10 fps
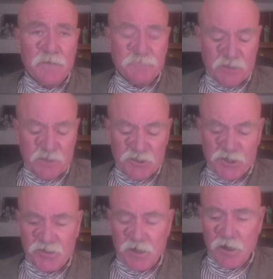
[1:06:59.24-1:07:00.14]

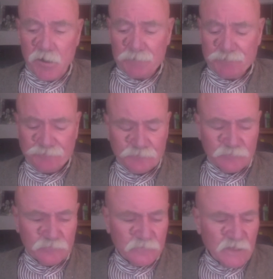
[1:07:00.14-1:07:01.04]
shiksal,
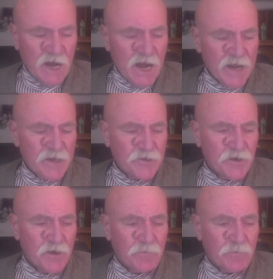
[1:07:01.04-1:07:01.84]
I ended up